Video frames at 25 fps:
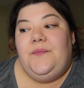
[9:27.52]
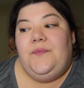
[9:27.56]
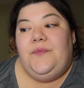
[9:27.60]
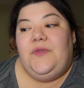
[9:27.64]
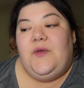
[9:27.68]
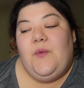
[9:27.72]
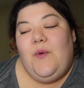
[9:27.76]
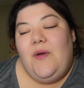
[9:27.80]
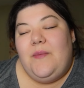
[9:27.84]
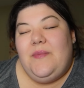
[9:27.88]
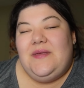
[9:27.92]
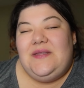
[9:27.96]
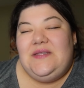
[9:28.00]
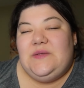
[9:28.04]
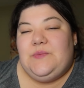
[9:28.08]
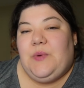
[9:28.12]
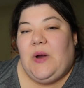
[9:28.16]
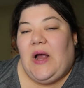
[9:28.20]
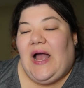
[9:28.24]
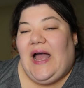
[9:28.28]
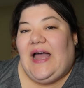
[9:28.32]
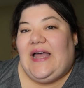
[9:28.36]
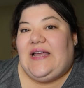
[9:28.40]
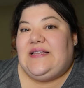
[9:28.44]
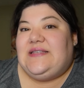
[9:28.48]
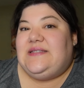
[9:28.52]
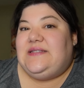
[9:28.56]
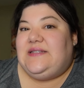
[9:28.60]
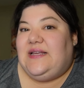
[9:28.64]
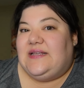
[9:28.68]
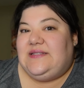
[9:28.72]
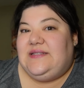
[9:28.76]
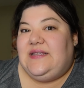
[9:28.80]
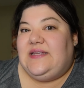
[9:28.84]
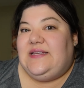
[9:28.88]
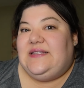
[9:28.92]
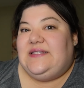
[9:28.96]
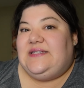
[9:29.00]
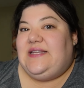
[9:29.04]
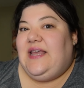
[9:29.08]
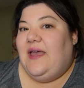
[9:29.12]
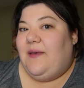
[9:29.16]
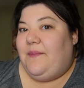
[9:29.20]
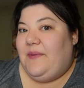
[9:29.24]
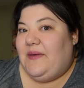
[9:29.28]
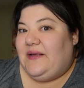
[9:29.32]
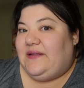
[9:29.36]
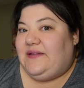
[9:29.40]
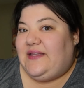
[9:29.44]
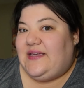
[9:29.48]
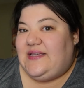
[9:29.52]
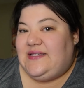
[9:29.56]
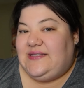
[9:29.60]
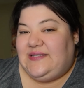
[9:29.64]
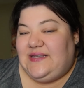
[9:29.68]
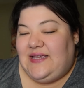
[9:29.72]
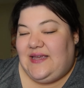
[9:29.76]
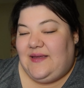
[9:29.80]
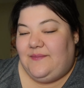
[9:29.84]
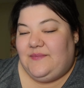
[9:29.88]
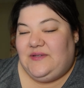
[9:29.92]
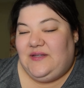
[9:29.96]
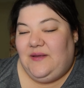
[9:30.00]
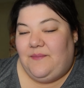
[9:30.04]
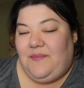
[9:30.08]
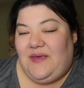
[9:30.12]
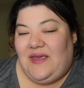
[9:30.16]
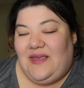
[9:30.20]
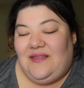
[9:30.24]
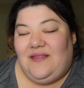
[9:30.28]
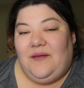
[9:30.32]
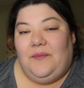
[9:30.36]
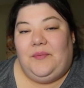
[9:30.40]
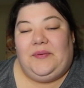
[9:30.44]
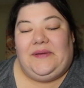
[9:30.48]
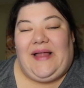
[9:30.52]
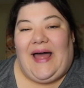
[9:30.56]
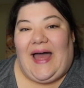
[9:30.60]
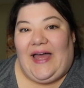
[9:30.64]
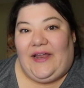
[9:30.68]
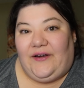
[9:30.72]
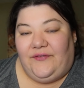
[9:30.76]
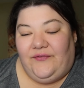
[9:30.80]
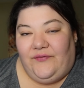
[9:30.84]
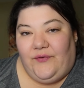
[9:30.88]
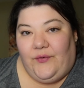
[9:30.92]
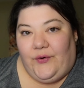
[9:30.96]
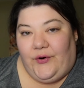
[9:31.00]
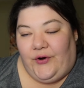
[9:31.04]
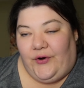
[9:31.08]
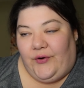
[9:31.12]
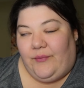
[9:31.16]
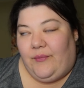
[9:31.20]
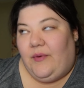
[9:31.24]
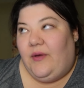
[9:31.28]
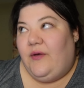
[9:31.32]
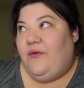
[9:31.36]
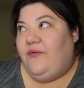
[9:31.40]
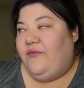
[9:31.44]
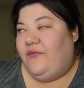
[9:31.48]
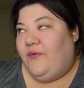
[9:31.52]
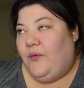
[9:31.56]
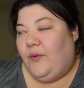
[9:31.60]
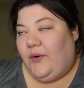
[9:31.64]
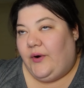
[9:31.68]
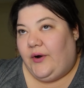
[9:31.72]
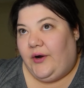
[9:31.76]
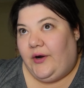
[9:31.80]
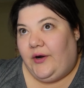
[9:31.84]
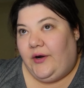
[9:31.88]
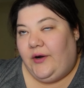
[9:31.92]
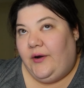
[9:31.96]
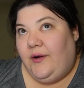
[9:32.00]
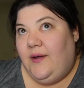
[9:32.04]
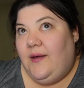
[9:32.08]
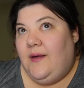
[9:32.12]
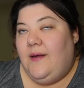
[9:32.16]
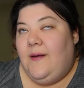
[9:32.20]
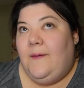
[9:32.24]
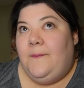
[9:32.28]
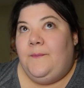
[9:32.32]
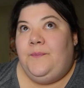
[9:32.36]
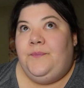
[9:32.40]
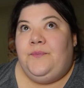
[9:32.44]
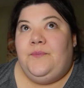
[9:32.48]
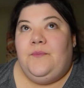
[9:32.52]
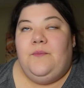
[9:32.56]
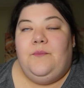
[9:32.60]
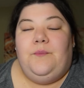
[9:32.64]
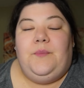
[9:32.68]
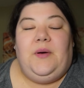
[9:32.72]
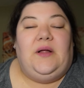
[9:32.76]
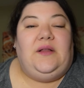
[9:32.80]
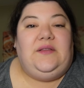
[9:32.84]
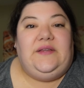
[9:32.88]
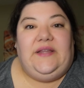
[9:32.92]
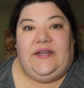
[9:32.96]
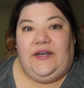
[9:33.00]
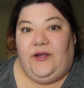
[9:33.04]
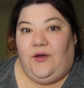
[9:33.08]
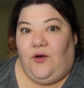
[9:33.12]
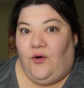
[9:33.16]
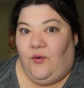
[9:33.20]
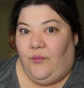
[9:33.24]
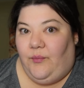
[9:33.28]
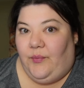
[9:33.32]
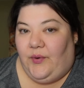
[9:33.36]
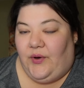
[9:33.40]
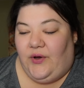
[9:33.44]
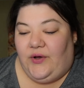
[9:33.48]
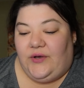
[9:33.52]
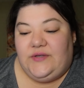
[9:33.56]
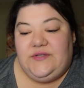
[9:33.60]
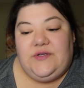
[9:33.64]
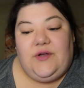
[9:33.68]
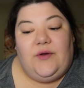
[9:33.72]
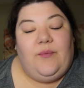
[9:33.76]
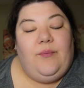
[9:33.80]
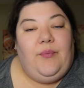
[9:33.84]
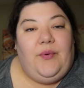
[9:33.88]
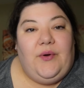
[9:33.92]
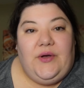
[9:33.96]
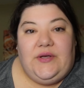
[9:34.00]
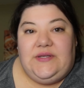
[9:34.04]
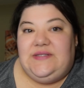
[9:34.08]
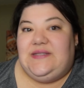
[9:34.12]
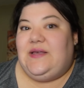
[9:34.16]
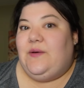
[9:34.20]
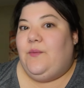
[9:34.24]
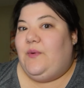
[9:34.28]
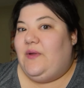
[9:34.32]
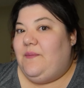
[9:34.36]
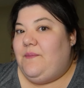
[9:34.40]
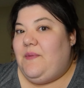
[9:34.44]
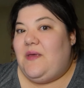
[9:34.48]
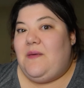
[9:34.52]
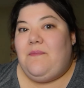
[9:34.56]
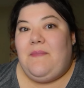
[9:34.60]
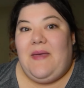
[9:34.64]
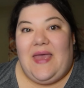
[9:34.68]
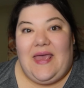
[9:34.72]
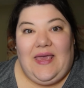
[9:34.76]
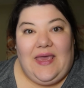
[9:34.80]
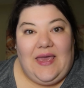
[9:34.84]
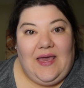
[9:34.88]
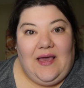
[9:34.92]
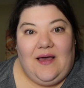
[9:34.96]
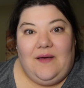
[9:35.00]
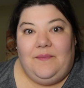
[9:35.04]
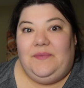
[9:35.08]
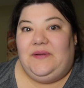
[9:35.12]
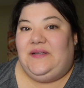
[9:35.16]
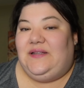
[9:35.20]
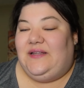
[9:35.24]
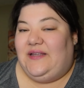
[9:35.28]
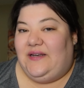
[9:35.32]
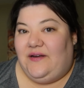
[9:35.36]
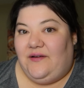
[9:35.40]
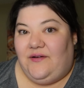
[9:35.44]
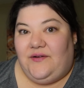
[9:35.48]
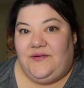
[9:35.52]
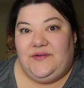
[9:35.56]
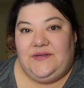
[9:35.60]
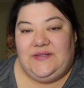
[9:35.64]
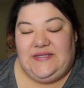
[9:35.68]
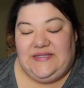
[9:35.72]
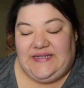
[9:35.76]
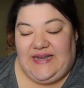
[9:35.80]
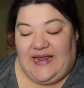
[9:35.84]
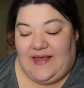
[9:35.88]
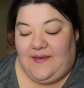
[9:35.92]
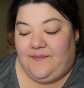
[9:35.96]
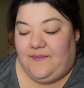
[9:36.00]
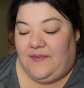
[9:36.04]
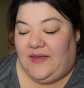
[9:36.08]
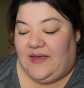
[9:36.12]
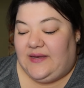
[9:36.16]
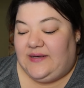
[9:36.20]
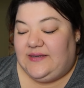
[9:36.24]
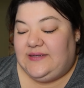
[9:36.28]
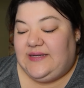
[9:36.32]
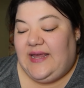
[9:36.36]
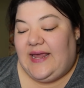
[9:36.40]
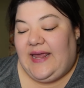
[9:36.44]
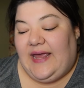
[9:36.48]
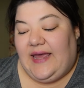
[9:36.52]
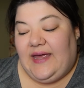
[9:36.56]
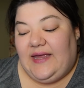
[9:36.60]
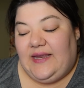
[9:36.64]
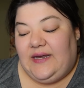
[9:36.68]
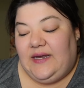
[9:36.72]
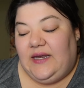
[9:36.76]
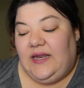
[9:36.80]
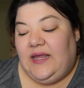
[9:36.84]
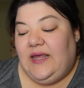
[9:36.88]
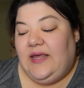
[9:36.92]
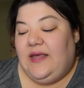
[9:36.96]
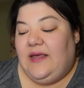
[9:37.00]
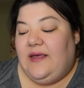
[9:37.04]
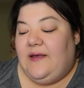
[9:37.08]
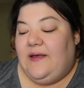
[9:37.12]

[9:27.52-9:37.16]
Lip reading: the Women's Prize doesn't typically seem to be the platform for political books or books that would be making a political statement. And